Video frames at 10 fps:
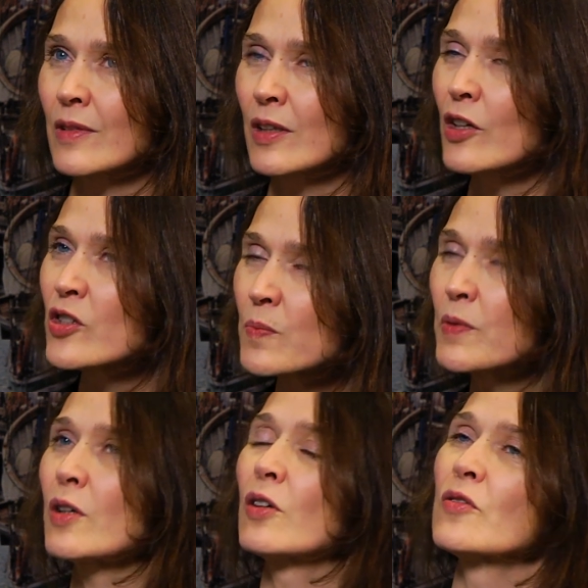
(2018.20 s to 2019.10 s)
goes
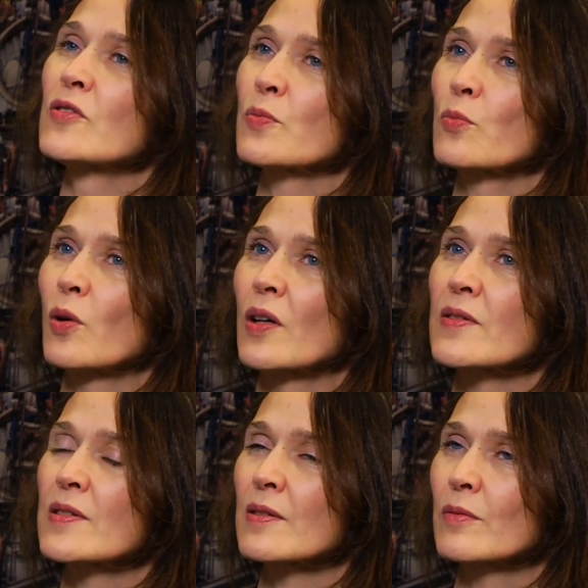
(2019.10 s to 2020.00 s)
beyond
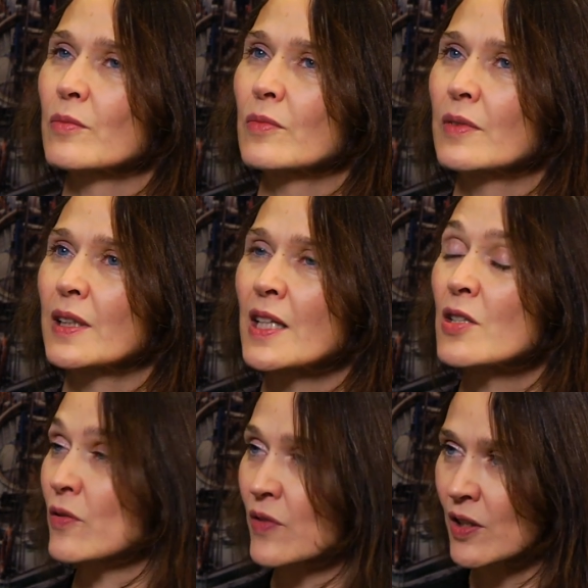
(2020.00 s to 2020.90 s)
what
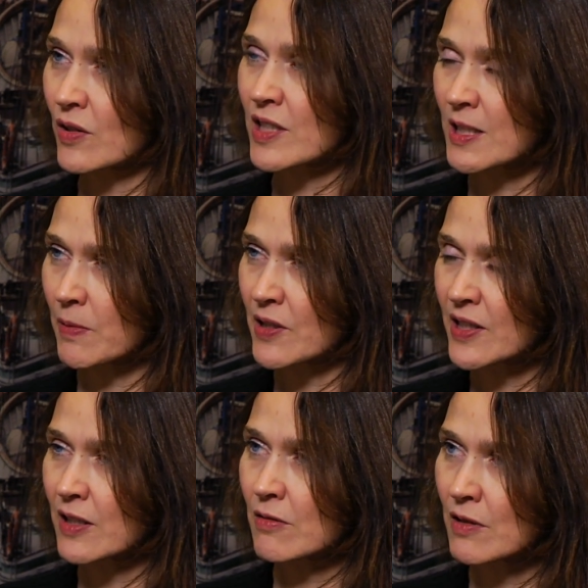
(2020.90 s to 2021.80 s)
each of those
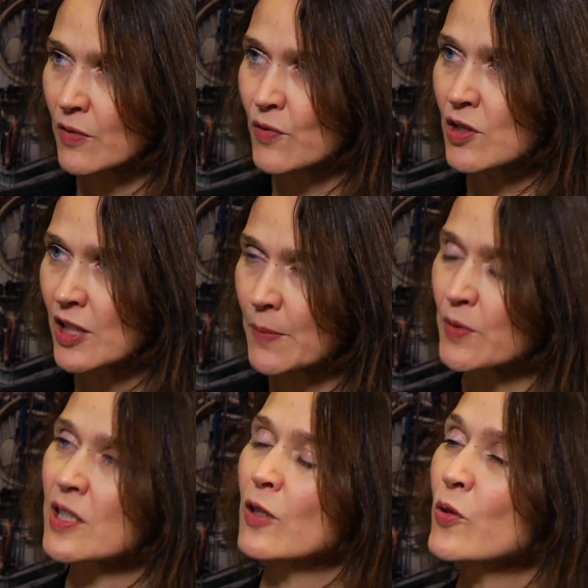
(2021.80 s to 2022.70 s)
disciplines can do individually,
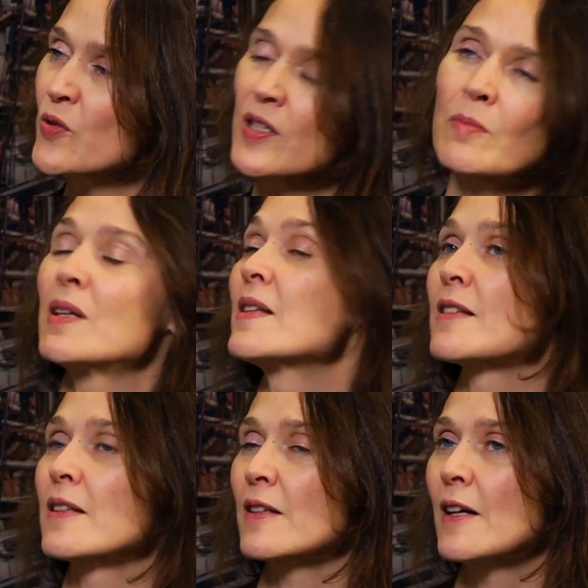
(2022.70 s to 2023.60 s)
but it also means
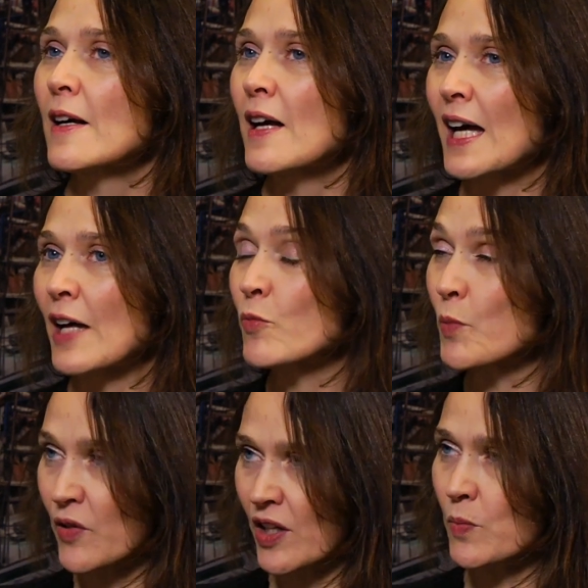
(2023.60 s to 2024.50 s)
that
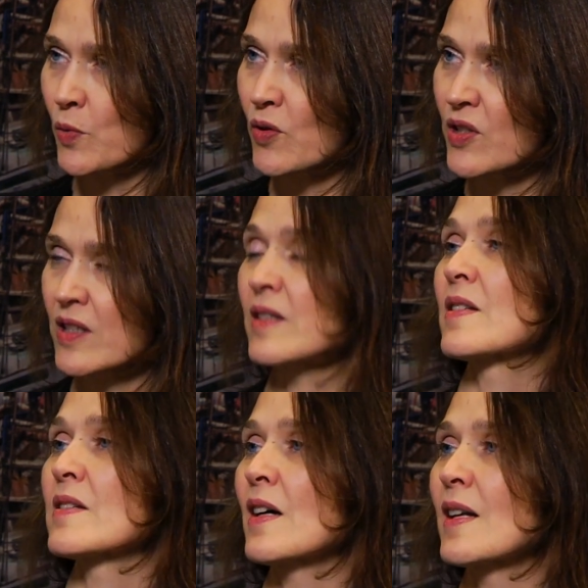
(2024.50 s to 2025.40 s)
both anthropologists and
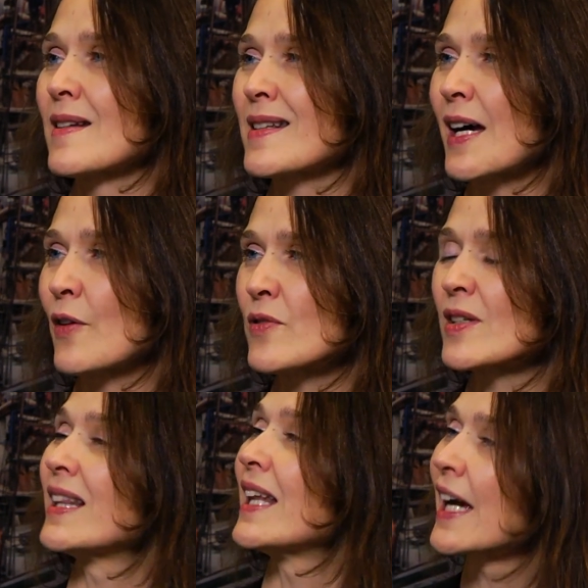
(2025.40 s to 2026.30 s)
designers have
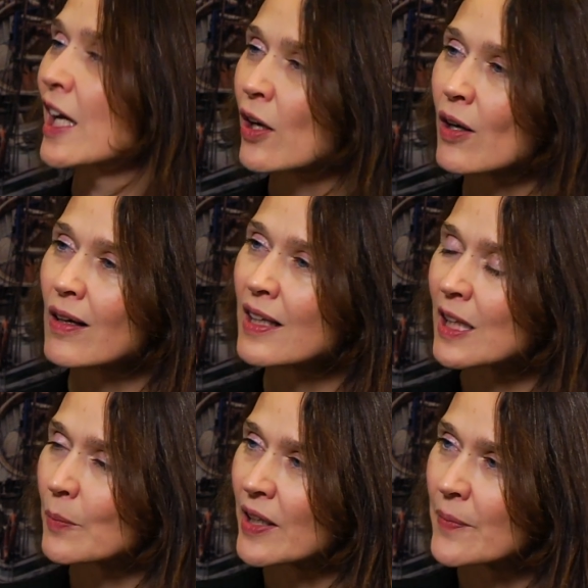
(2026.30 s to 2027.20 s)
to let go a
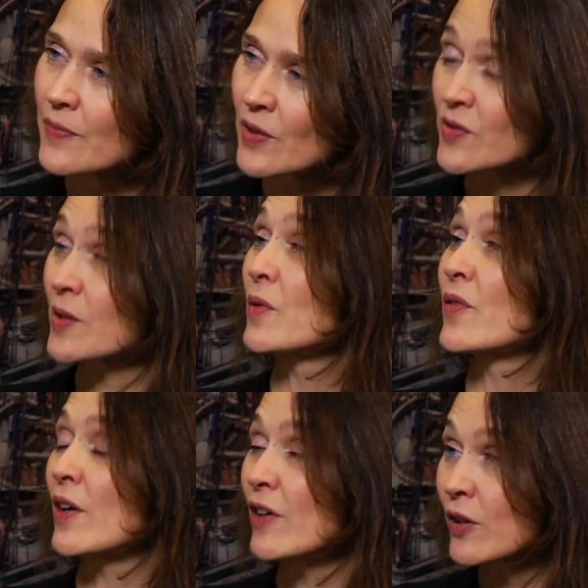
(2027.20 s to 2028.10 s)
little bit of some
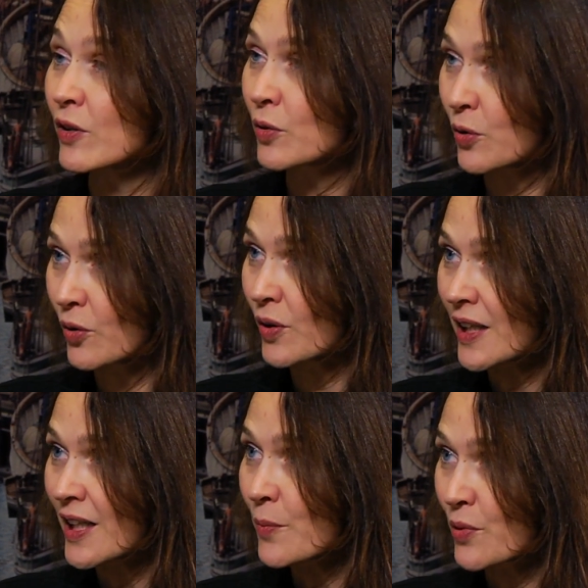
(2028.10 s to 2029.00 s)
of their own core
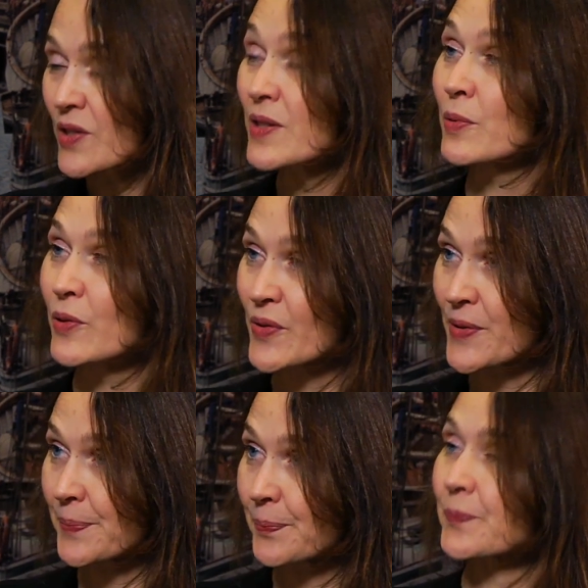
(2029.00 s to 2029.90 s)

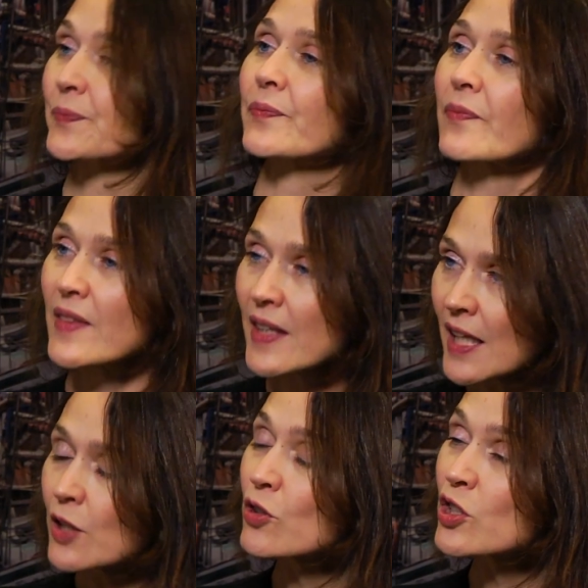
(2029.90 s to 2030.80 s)
principles
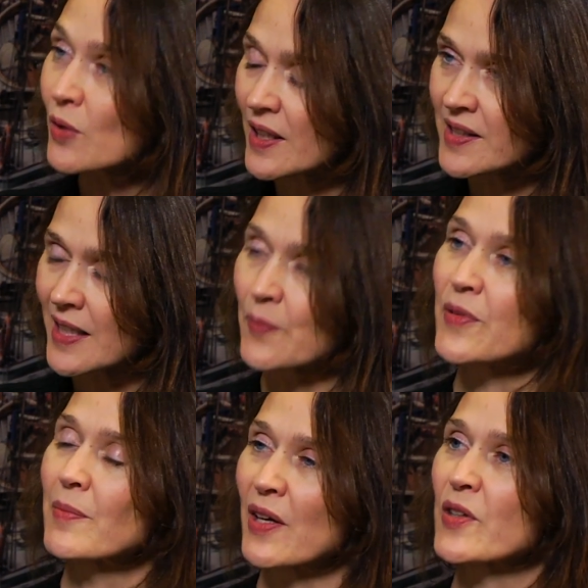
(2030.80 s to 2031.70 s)
in order to
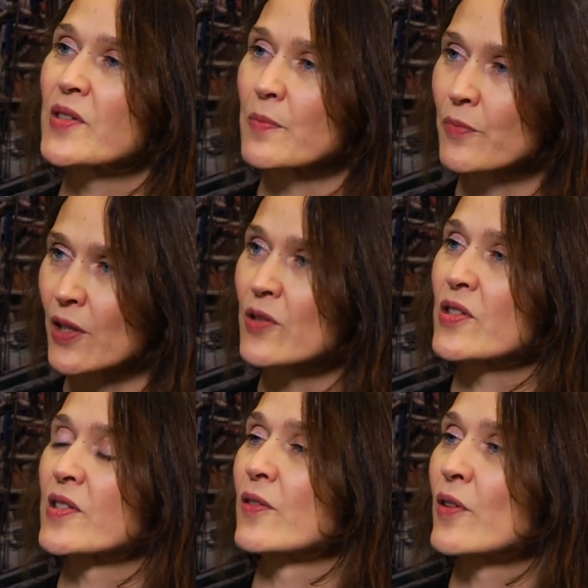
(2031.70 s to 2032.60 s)
accept the methods and
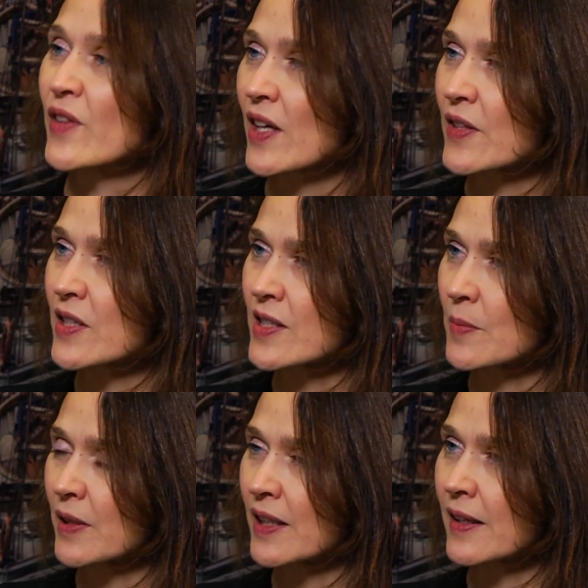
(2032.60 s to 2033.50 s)
approaches of the other
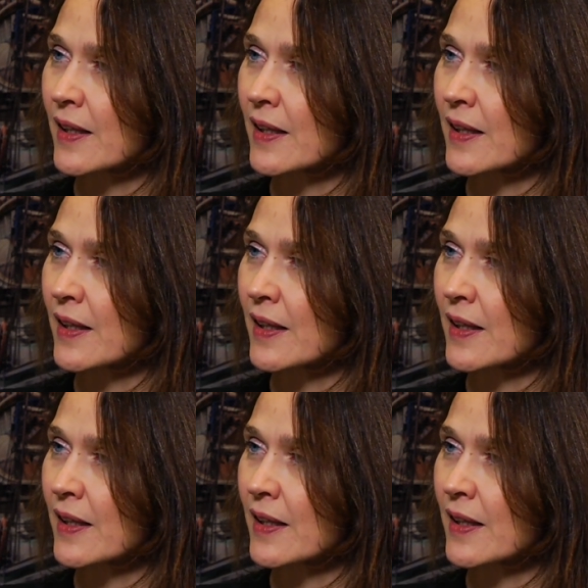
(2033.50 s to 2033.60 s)
discipline.